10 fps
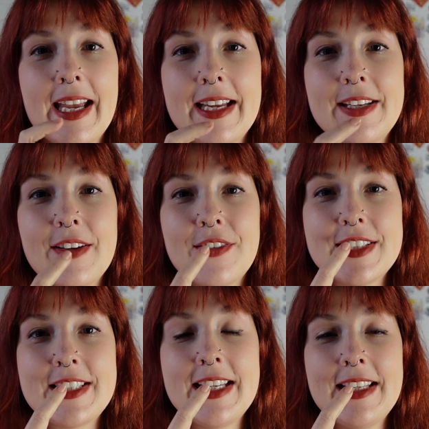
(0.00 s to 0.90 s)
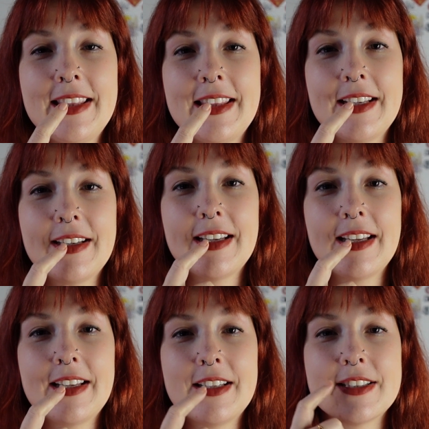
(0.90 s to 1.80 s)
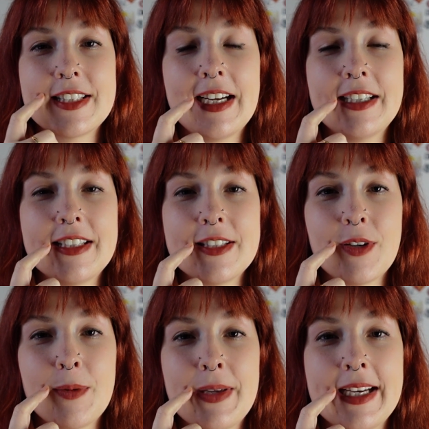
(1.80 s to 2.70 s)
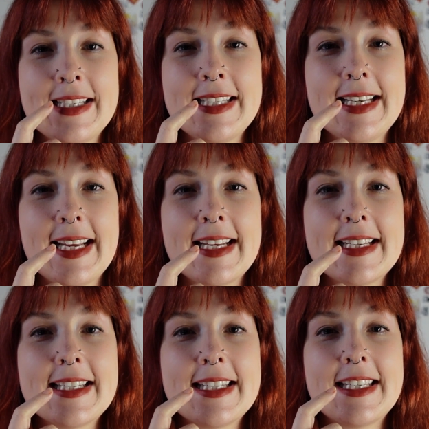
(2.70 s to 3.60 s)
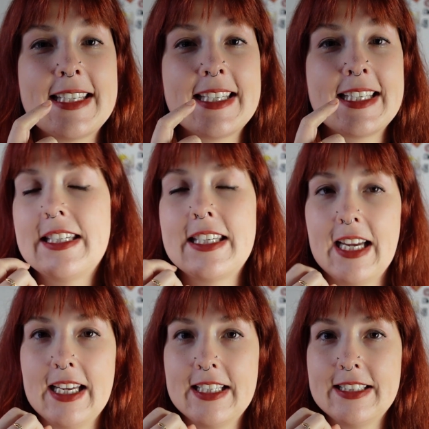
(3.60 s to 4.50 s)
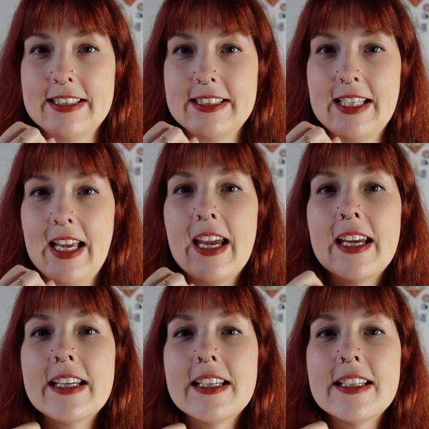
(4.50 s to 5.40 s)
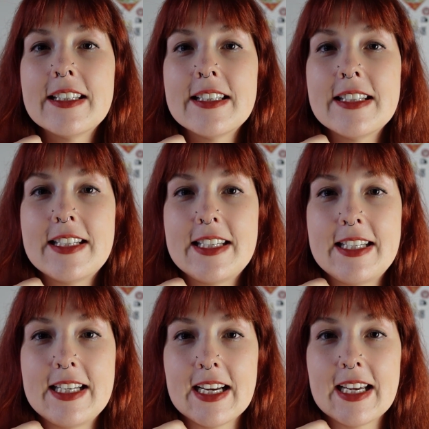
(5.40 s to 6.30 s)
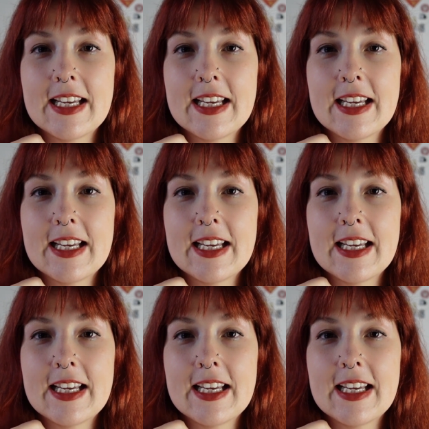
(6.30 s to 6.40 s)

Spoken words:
and you have your teeth, your tongue is right behind it, and sha, sha,